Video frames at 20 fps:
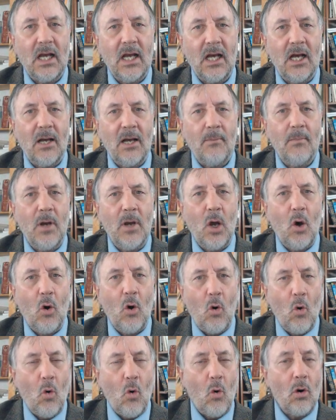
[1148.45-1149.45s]

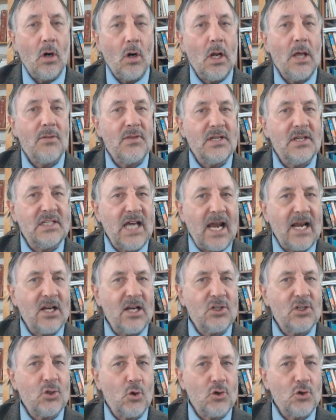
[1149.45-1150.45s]
Or the
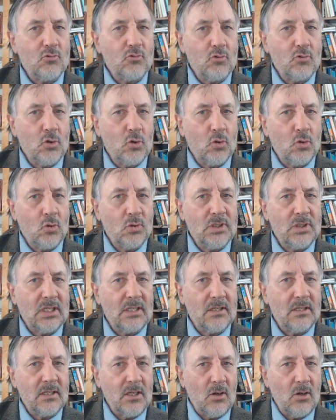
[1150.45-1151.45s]
dinosaurs ruled
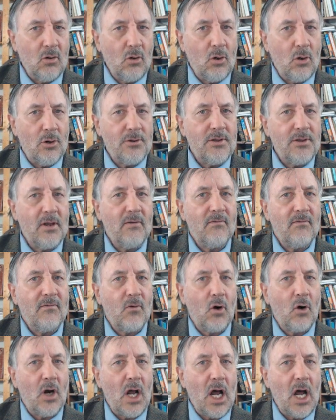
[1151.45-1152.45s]
the earth
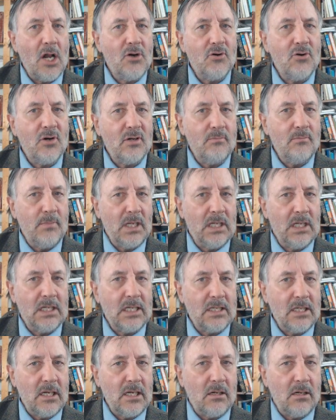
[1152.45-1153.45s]
for 100
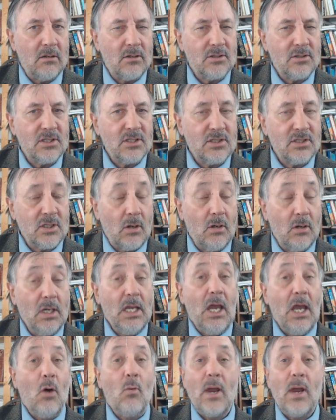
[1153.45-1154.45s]
million years. And so
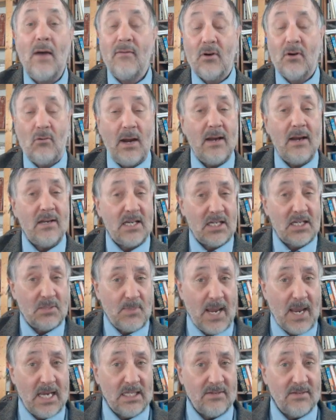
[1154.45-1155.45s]
we have a great
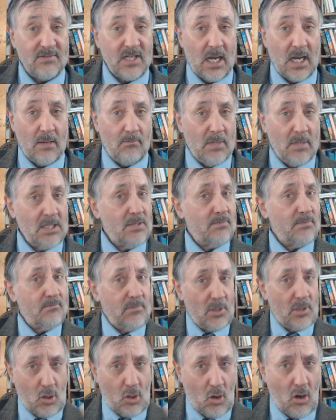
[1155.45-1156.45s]
expansive time, much
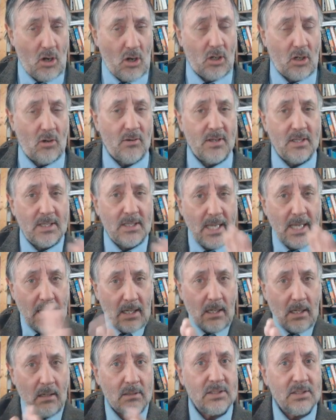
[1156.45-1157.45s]
longer than
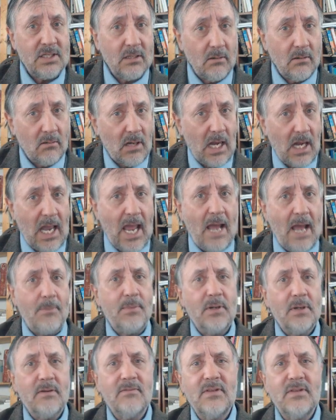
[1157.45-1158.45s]
that single
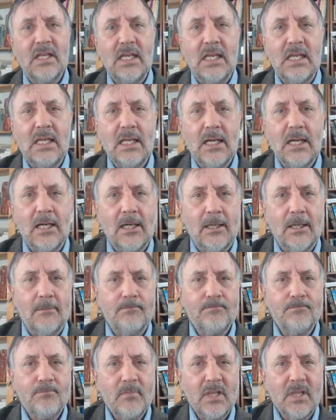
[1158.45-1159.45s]
clap of the
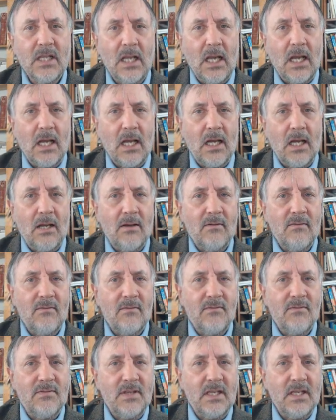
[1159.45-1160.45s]

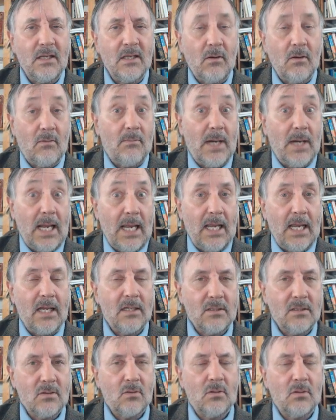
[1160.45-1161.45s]
or my
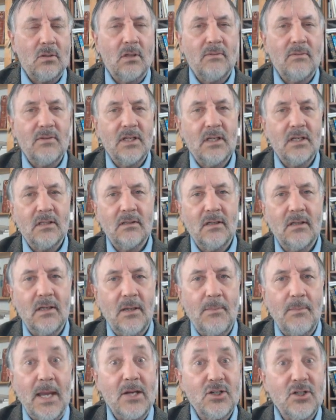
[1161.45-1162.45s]
hands, or of the
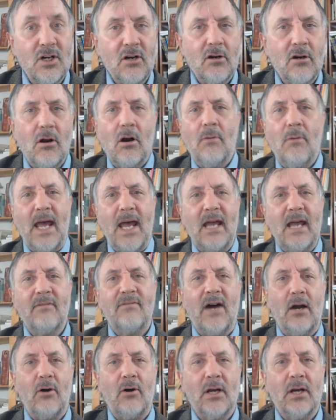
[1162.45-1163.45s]
imaginary car
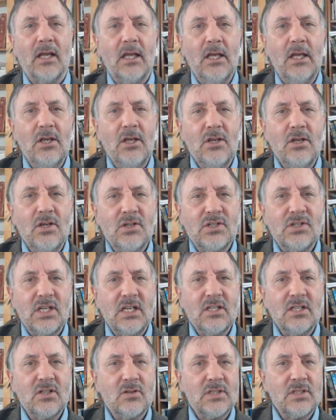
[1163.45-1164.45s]
backfiring. You
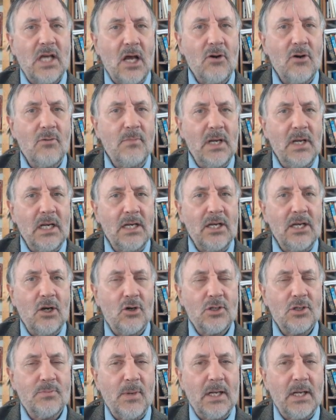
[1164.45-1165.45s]
see, so it's 100 million
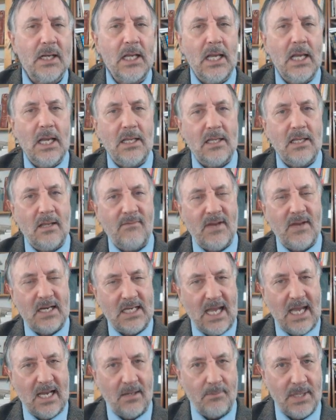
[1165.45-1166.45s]
years, but the
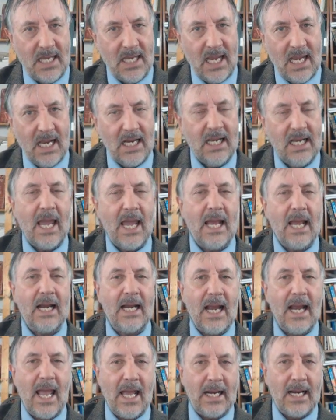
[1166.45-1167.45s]
event had a beginning and
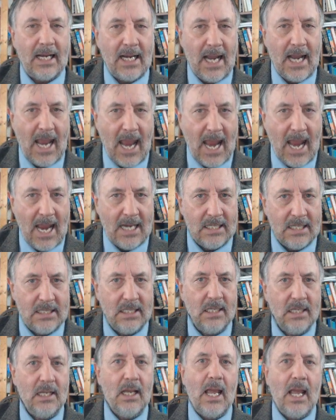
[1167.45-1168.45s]
it had an
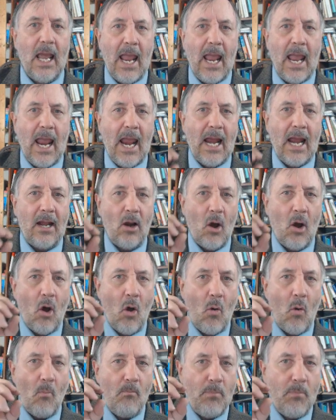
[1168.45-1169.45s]
end, and
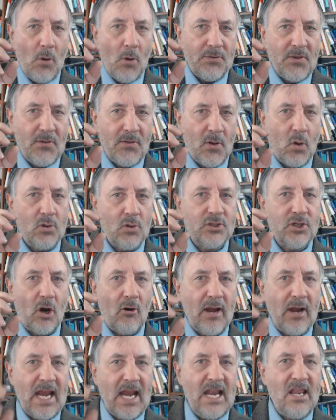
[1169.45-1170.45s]
both of those
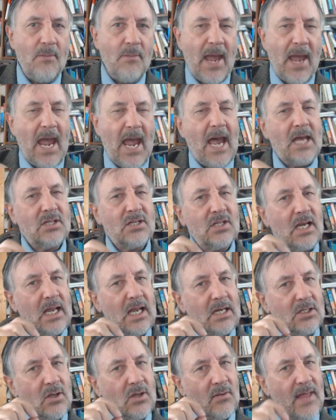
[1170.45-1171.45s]
are in the past.
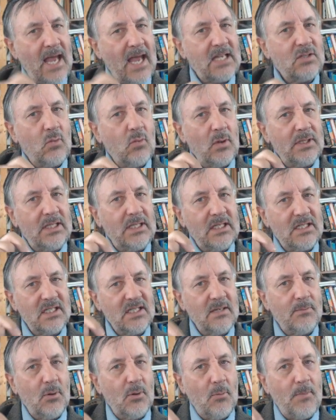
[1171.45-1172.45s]
And so that's what the
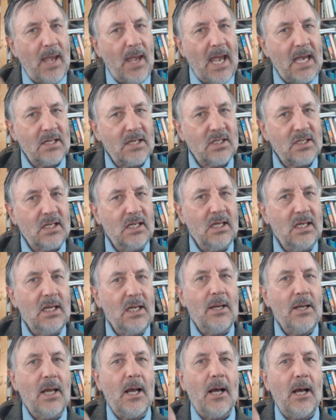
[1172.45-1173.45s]
simple past
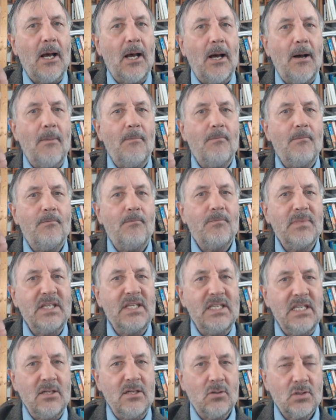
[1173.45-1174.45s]

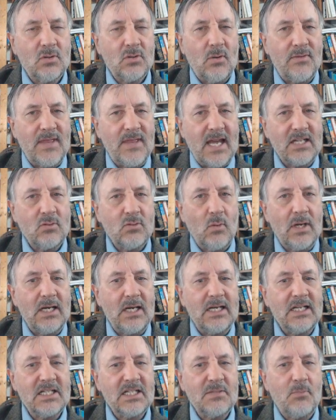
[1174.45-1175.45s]
deals with. That's what
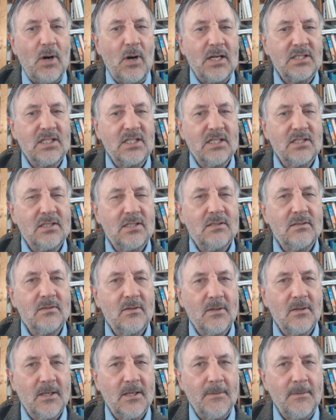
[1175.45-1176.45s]
it expresses.
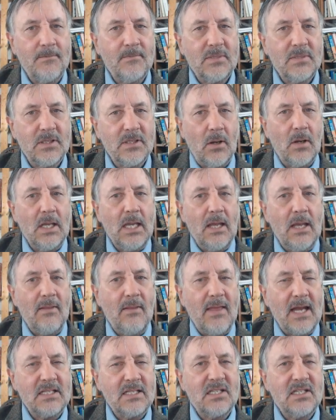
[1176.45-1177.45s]
Okay, so
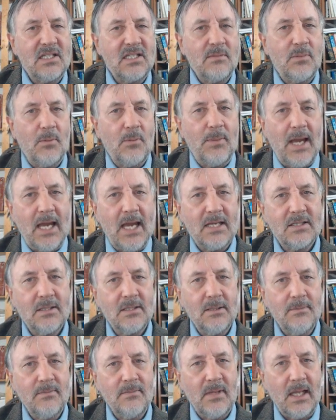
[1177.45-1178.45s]
that's the simple
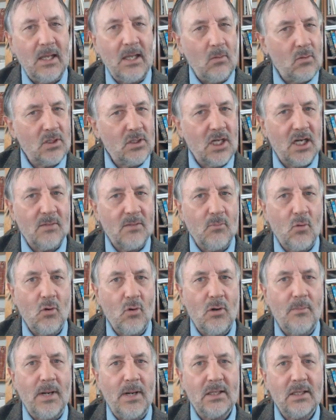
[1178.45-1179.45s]
past, and we'll talk
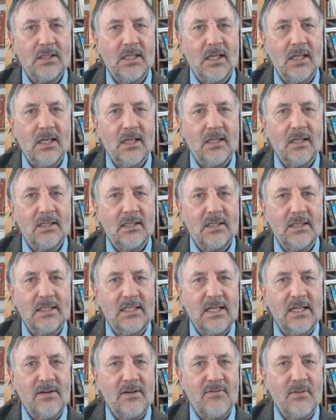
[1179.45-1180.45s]
more about
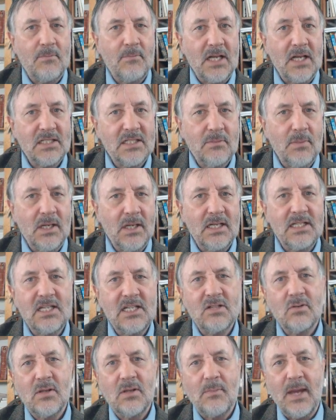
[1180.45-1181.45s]
different
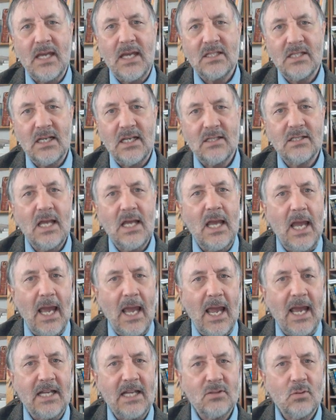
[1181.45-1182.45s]
possibilities with the past tense
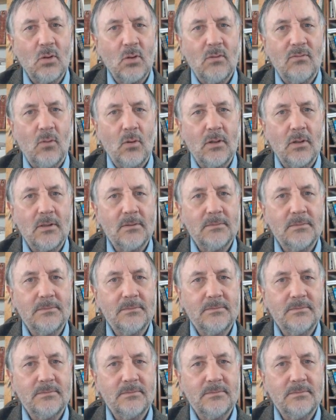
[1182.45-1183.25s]
as we go forward.